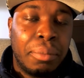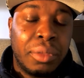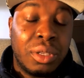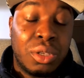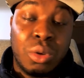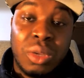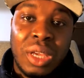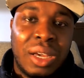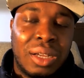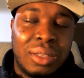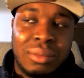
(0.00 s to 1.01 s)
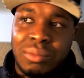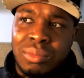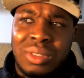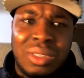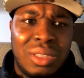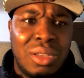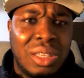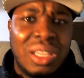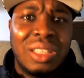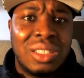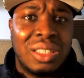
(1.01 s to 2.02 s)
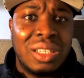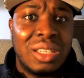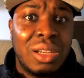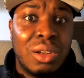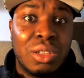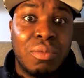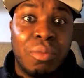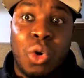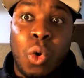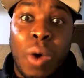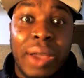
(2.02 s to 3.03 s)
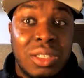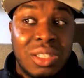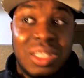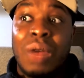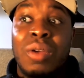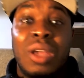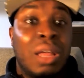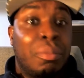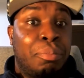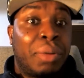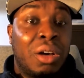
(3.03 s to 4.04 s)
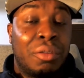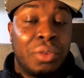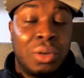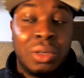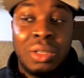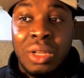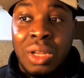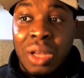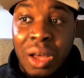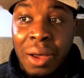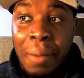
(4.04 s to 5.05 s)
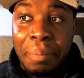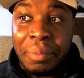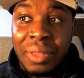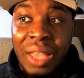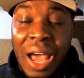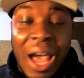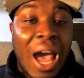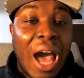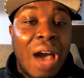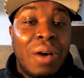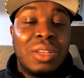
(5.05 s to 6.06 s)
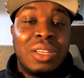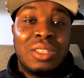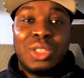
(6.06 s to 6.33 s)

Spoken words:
So yeah, this thing looks quite scary and powerful. How is